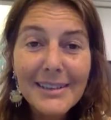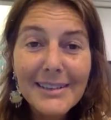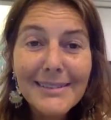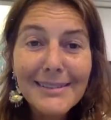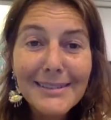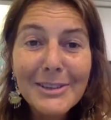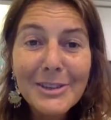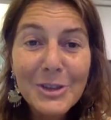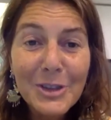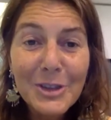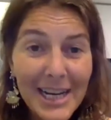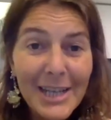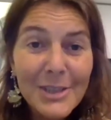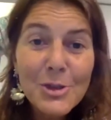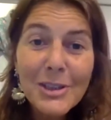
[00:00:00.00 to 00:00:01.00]
you can
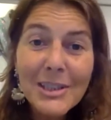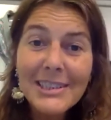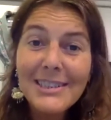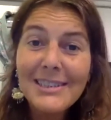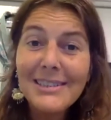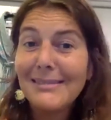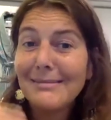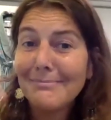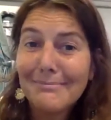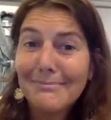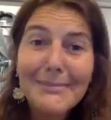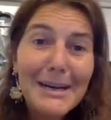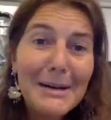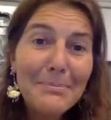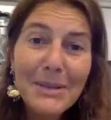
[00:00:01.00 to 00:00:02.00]
actually
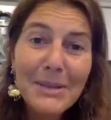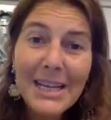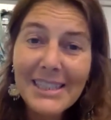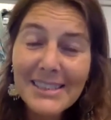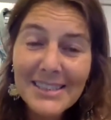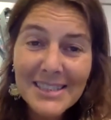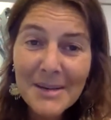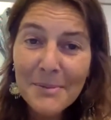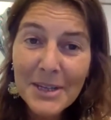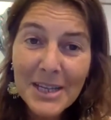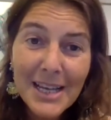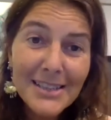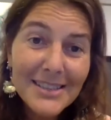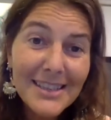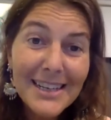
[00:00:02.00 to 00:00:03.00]
apply in something
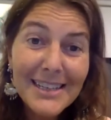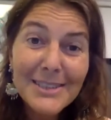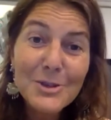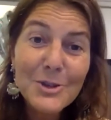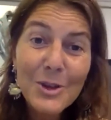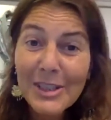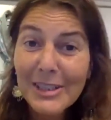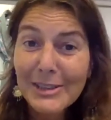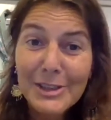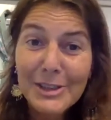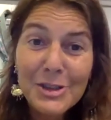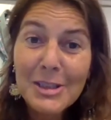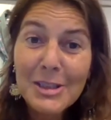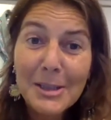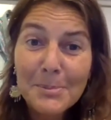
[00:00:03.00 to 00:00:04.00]
else that is not a
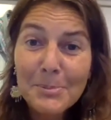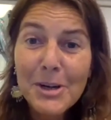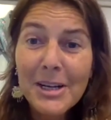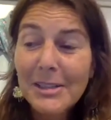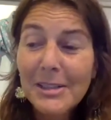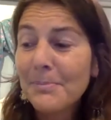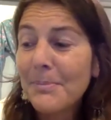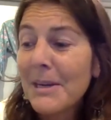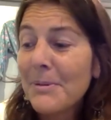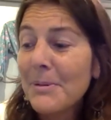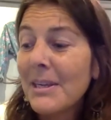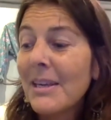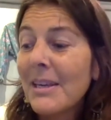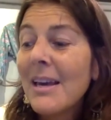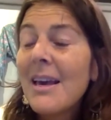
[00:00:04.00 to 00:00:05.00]
digital product.
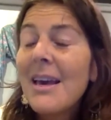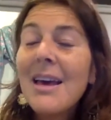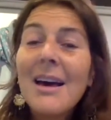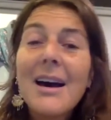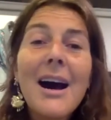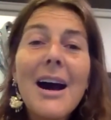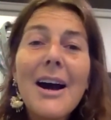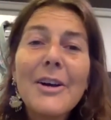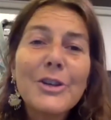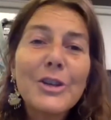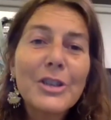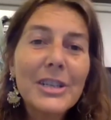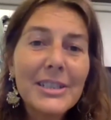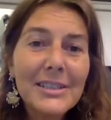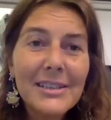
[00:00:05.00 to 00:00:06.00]
Maybe you're
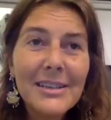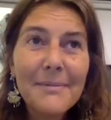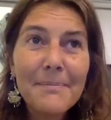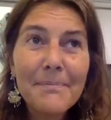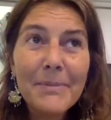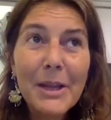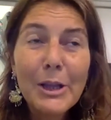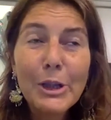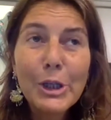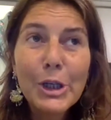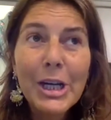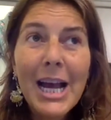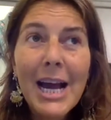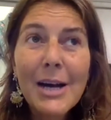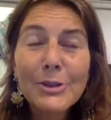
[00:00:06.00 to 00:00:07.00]
gonna learn
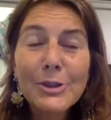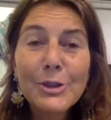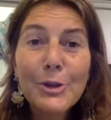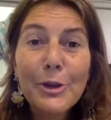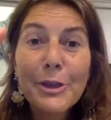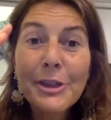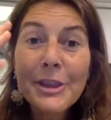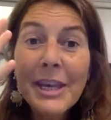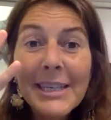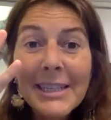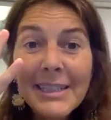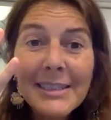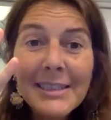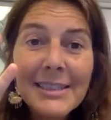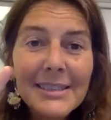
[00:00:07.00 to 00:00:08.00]
how to
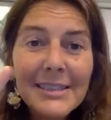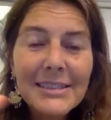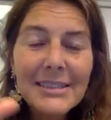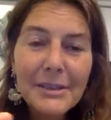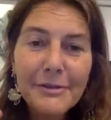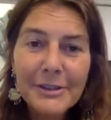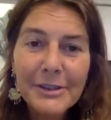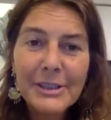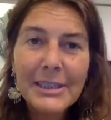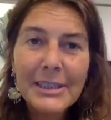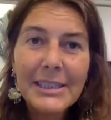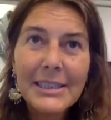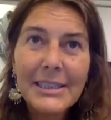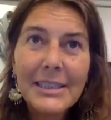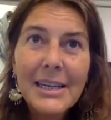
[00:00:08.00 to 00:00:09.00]
think
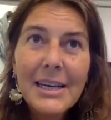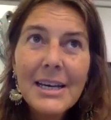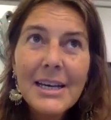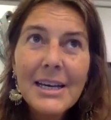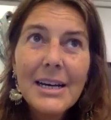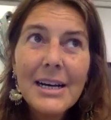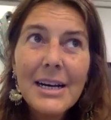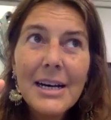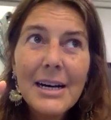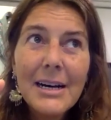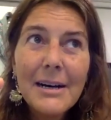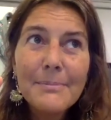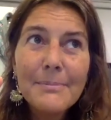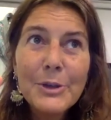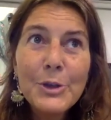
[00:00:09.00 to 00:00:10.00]
differently,
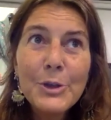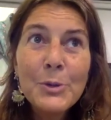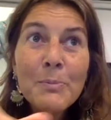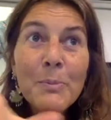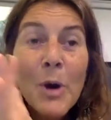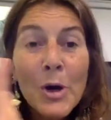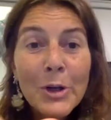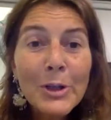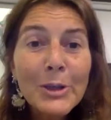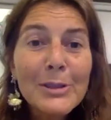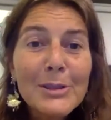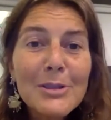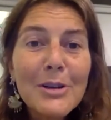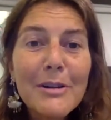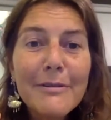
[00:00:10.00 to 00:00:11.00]
new
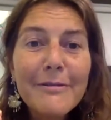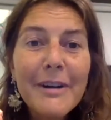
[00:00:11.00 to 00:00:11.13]
models of